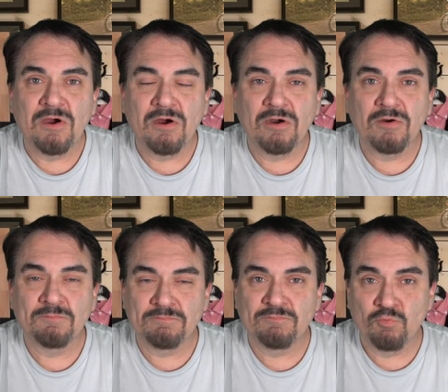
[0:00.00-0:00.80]
are
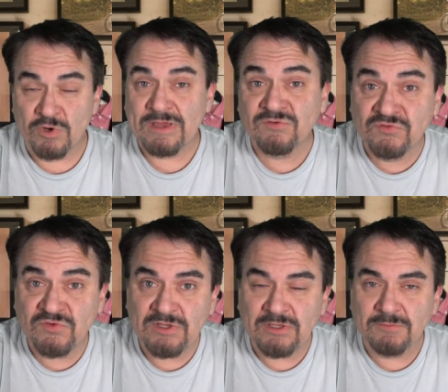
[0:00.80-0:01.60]
what I
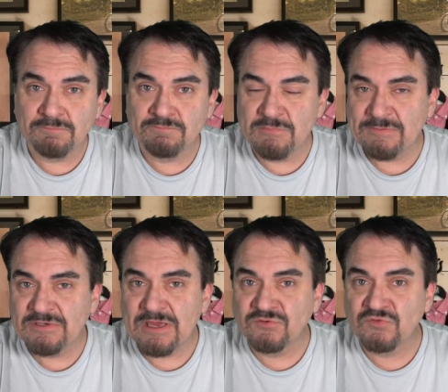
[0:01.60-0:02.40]
see.
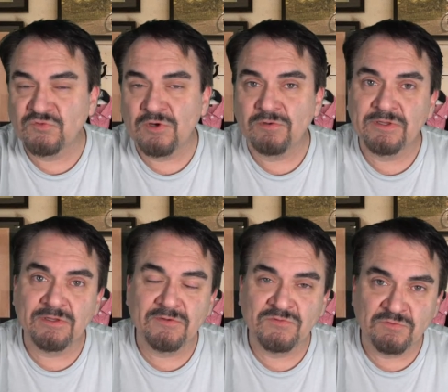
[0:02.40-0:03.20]
Maybe not
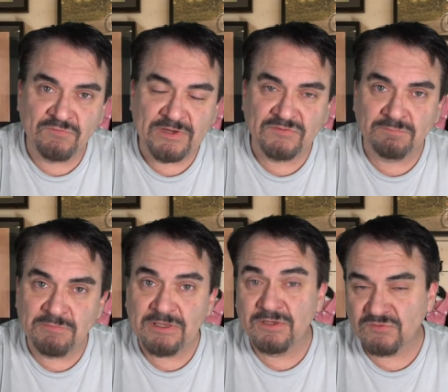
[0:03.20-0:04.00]
necessarily it's affecting
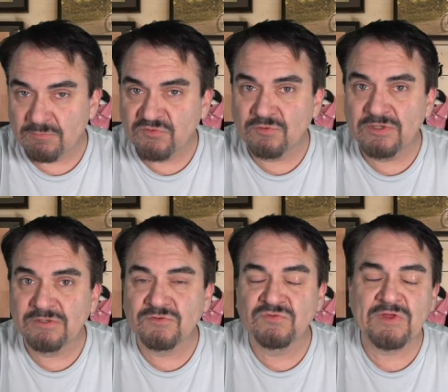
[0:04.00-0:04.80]
me because I'm still
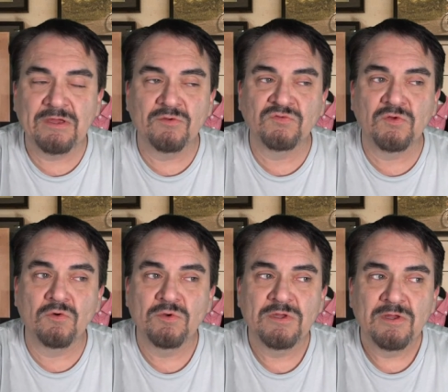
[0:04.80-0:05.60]
getting the sales.
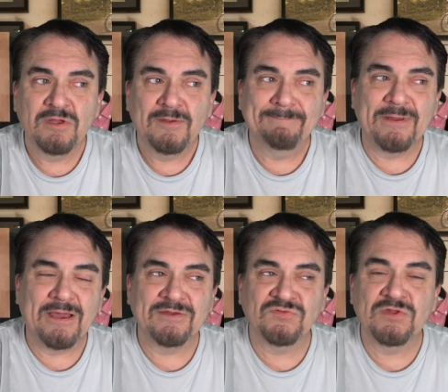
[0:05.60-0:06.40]
So
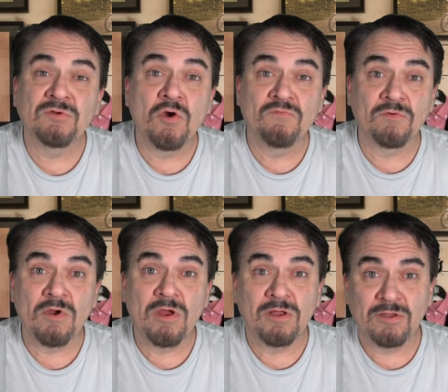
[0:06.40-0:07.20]
I see an
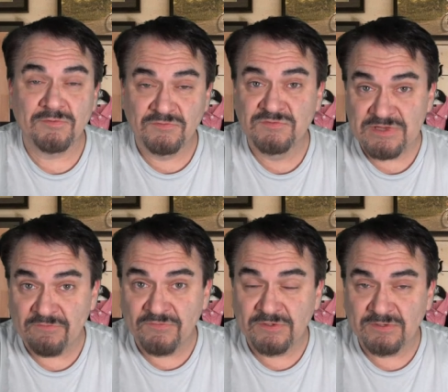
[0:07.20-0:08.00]
overall
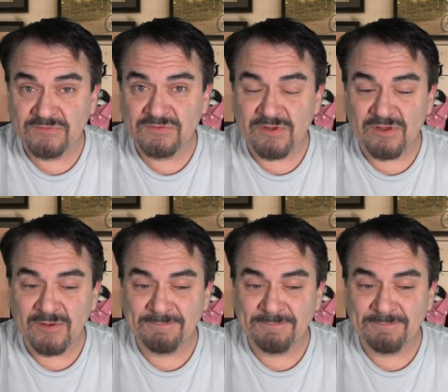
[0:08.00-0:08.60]
definite